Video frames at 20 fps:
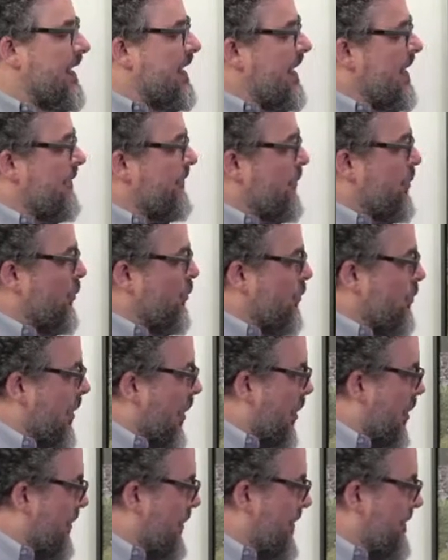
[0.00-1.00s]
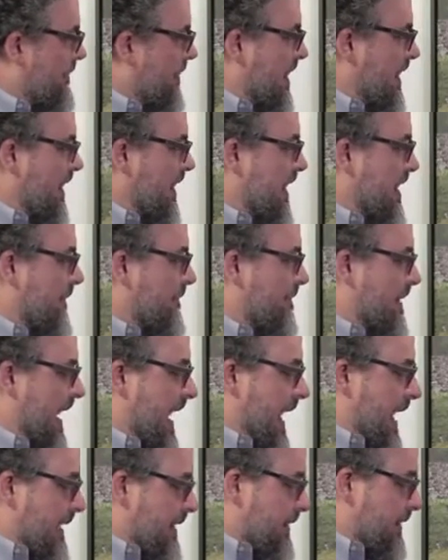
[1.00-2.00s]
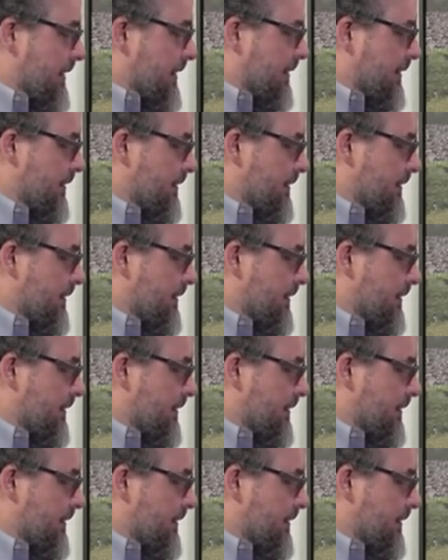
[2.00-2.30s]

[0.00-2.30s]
If you roll the media back,